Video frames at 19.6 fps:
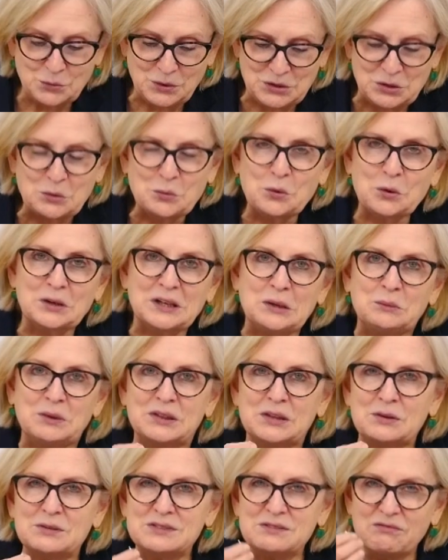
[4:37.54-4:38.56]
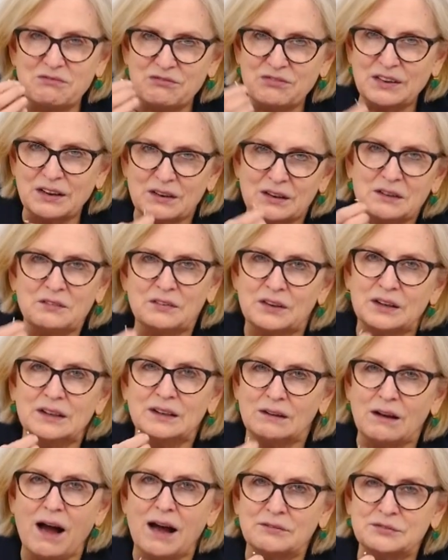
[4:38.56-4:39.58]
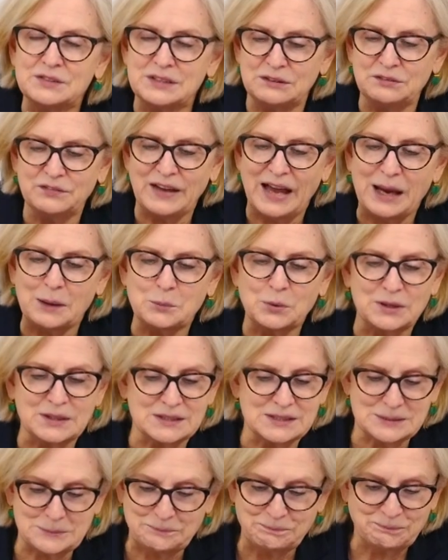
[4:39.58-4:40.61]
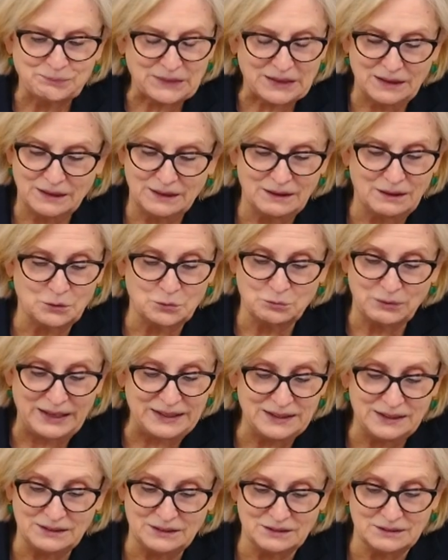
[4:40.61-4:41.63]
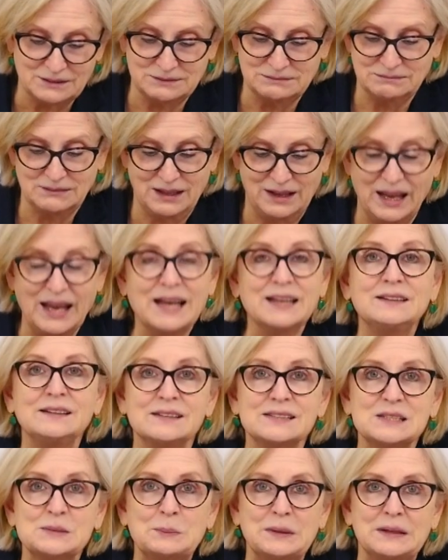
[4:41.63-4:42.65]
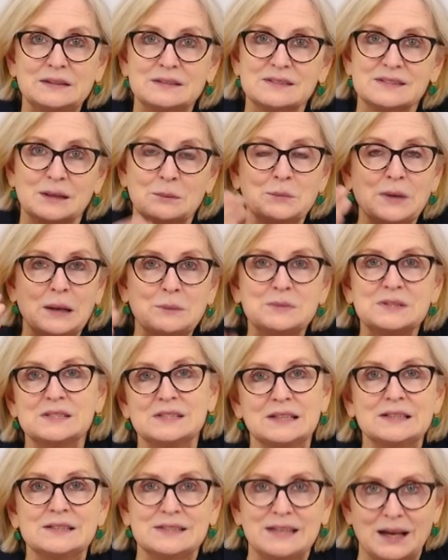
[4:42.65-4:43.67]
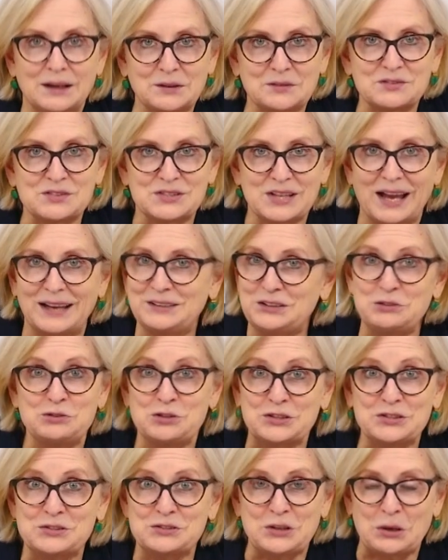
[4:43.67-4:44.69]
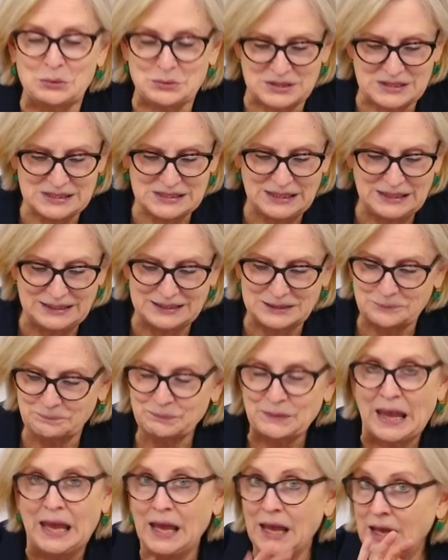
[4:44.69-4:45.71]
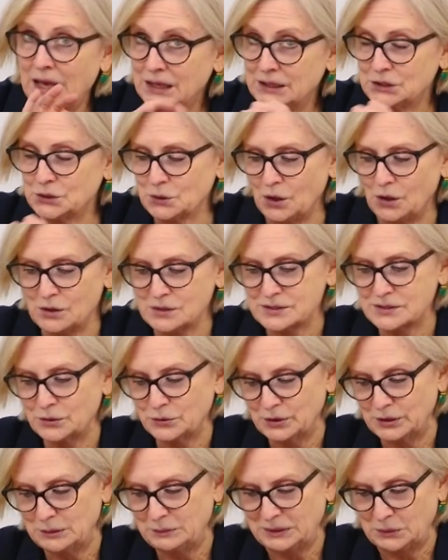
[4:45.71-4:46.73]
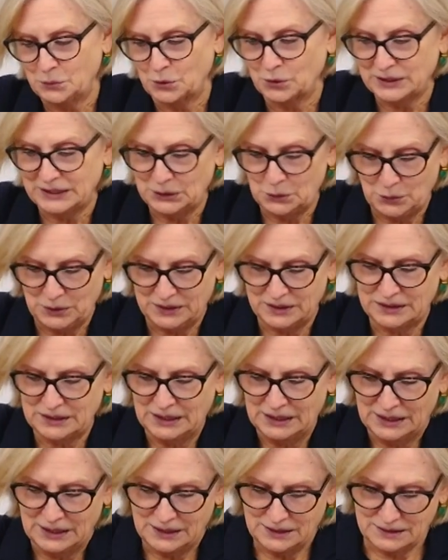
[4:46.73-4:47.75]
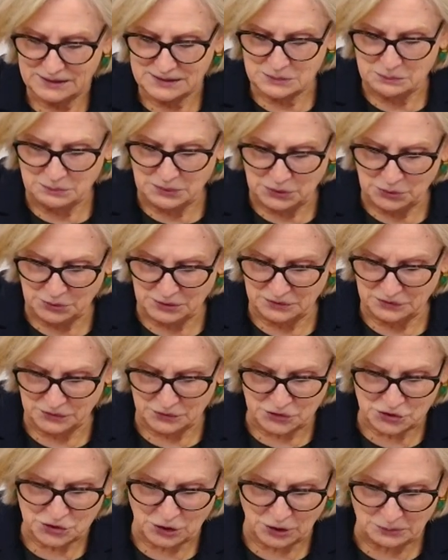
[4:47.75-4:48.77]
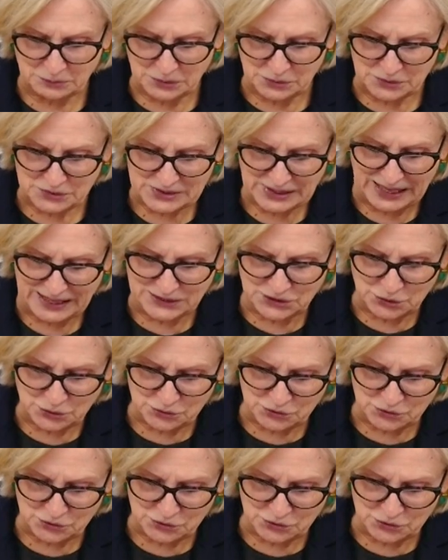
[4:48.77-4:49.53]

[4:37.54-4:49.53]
when you're working with those very, very lofty fabrics, a headless pin sometimes sinks out of sight and you just don't see it. You're also going to be working with this beautiful charmeuse, and you